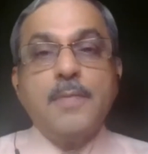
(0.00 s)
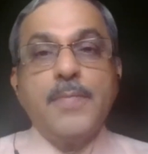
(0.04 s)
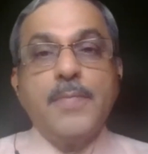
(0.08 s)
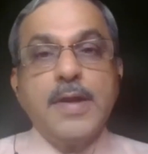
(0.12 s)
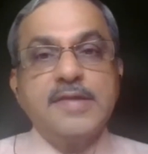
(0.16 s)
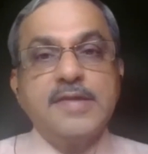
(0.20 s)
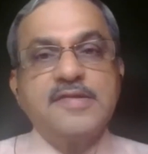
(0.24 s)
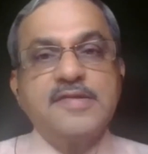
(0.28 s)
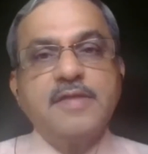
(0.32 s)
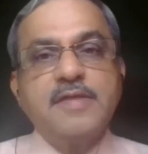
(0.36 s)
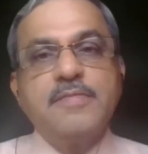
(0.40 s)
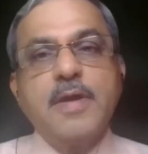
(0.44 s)

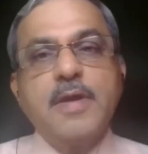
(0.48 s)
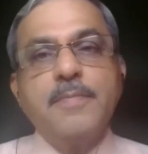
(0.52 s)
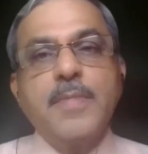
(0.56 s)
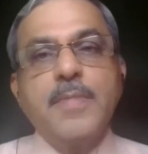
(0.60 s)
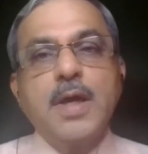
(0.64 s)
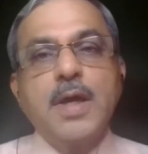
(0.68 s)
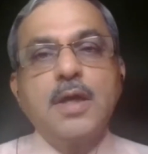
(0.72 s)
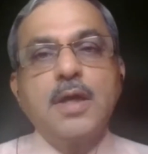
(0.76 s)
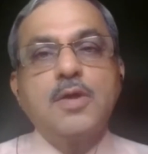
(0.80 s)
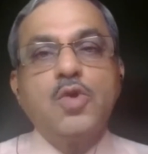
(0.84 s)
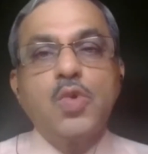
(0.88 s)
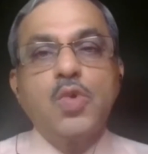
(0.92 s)
Please
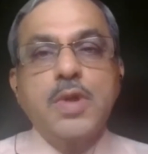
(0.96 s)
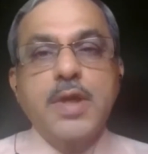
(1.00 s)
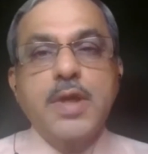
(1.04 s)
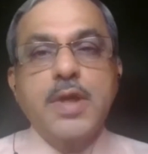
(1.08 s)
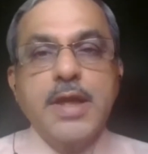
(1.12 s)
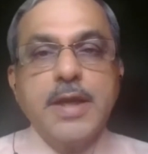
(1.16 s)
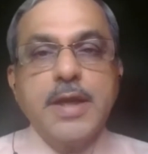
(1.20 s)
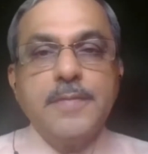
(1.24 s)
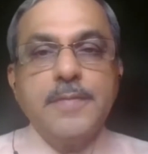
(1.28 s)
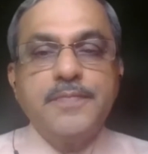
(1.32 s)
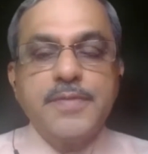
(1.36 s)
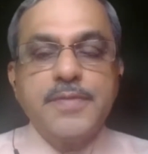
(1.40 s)
remember to
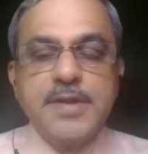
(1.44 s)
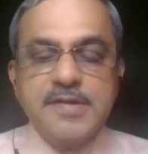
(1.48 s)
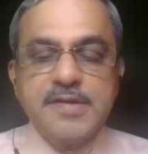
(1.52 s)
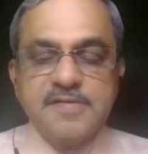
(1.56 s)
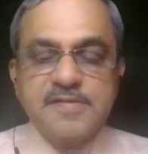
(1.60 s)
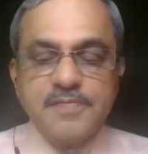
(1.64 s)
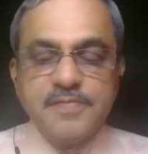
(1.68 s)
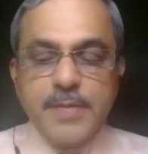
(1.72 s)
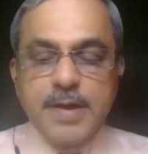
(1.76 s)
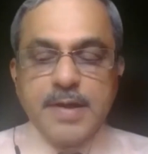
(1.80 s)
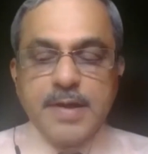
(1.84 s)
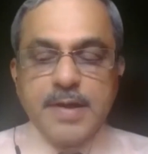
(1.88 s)
keep
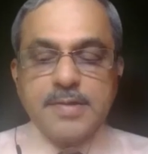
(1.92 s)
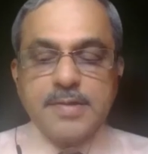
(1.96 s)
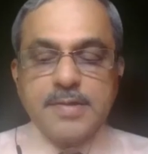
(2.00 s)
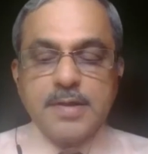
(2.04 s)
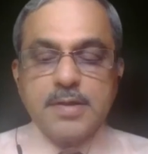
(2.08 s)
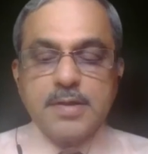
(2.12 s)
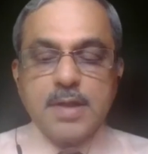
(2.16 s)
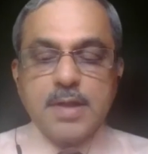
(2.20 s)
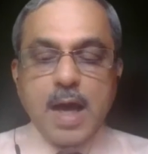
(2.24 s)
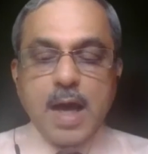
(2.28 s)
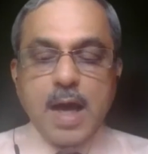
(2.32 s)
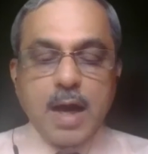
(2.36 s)
this
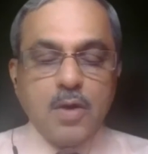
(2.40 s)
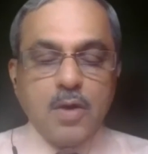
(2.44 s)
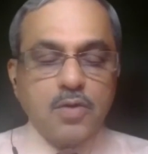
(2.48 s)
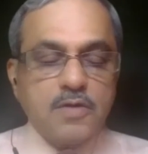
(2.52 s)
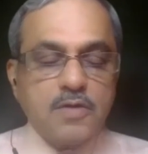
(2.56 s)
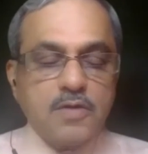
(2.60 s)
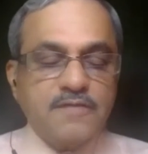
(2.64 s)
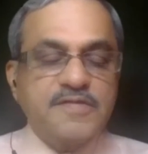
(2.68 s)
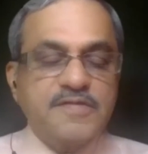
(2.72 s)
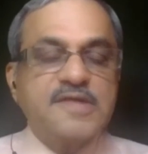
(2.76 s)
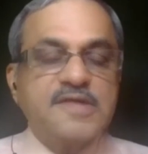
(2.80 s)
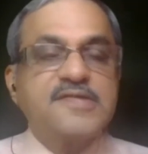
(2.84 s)
medicine
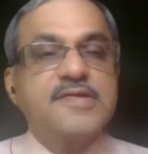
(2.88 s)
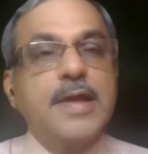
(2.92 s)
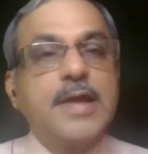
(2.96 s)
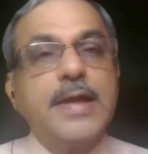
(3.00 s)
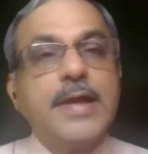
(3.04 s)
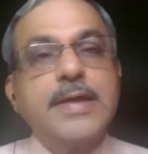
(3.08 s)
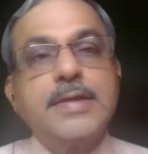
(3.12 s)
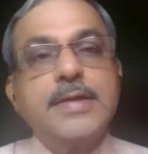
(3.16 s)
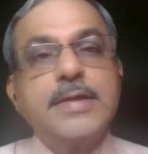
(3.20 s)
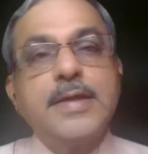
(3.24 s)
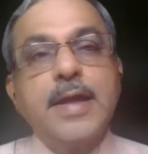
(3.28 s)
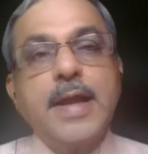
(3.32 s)
out of the
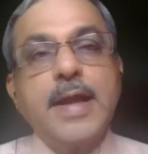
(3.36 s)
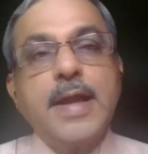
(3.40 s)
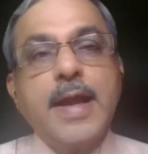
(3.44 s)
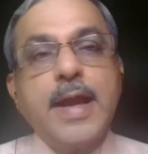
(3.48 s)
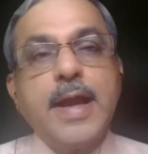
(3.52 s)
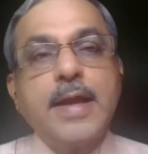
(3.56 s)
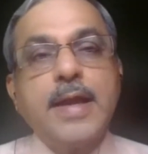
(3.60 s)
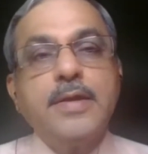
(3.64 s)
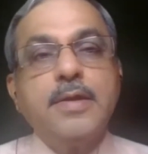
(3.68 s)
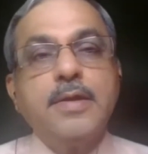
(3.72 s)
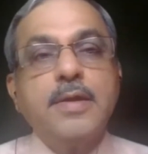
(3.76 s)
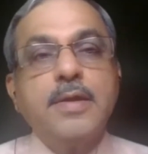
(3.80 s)
sight
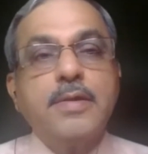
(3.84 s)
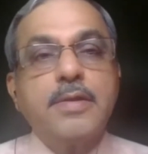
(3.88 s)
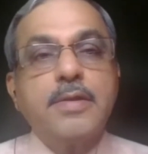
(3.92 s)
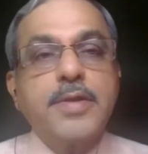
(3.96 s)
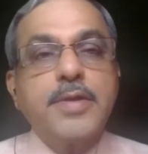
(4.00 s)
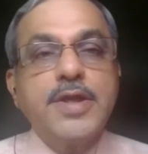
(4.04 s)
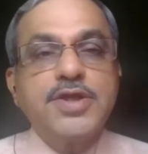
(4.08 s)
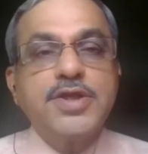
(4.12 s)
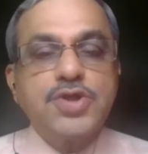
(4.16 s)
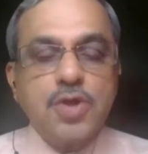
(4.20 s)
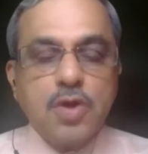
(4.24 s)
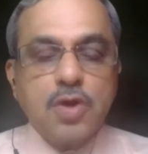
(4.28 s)
and
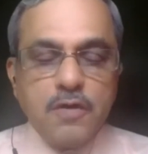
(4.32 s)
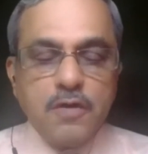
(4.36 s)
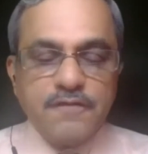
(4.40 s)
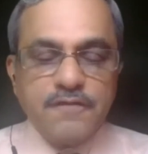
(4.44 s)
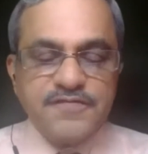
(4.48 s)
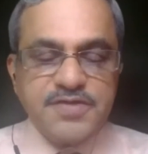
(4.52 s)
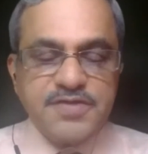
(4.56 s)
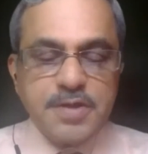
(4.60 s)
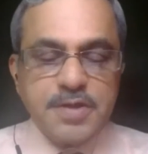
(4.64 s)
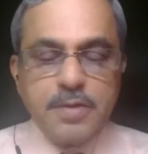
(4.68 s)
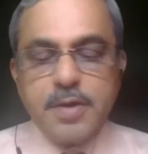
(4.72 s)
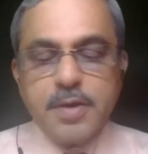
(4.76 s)
reach
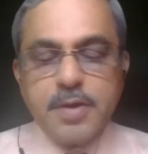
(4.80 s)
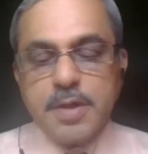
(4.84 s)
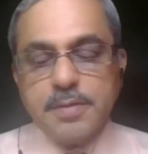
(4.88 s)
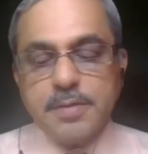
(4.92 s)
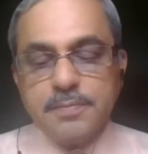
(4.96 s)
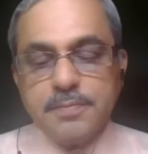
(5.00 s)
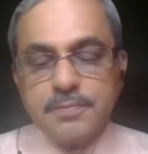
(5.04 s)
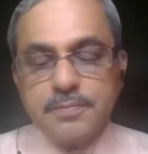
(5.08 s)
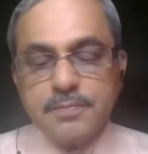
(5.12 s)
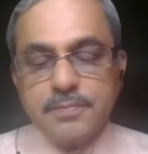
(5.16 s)
of children.